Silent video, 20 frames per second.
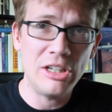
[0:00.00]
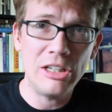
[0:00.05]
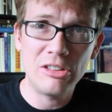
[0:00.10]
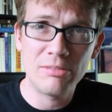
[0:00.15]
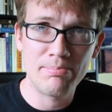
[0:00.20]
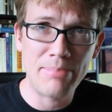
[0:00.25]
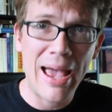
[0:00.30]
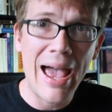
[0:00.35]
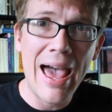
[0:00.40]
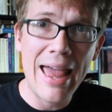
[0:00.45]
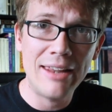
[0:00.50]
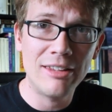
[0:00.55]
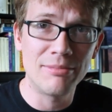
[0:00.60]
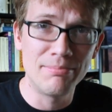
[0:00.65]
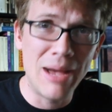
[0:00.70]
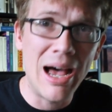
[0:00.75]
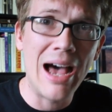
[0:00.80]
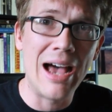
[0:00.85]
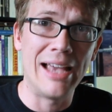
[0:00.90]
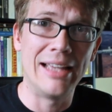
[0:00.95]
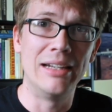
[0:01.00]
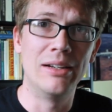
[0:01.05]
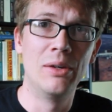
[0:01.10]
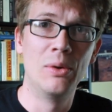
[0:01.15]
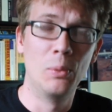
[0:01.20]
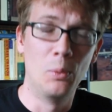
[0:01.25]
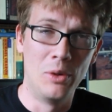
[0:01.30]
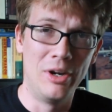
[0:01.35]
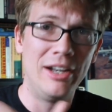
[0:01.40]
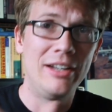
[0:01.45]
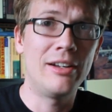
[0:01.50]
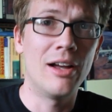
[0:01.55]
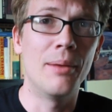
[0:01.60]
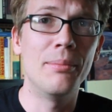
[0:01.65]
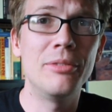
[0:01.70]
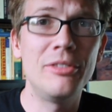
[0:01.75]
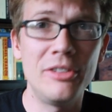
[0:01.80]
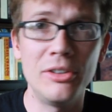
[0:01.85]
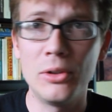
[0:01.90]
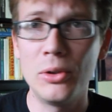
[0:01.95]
as bad as mine when it comes to